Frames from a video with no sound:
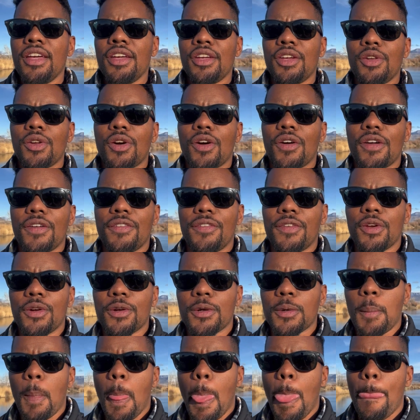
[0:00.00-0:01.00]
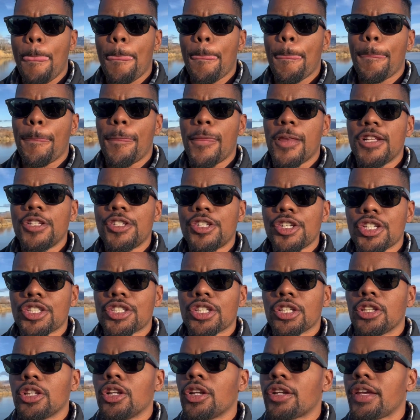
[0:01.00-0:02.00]
if you're
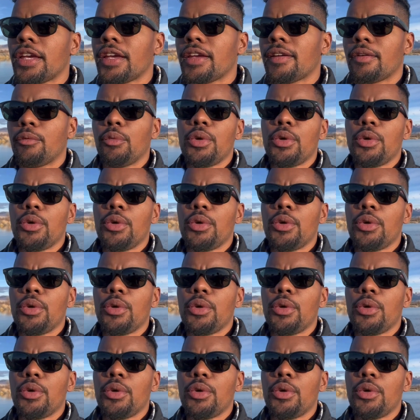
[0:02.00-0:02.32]
just looking,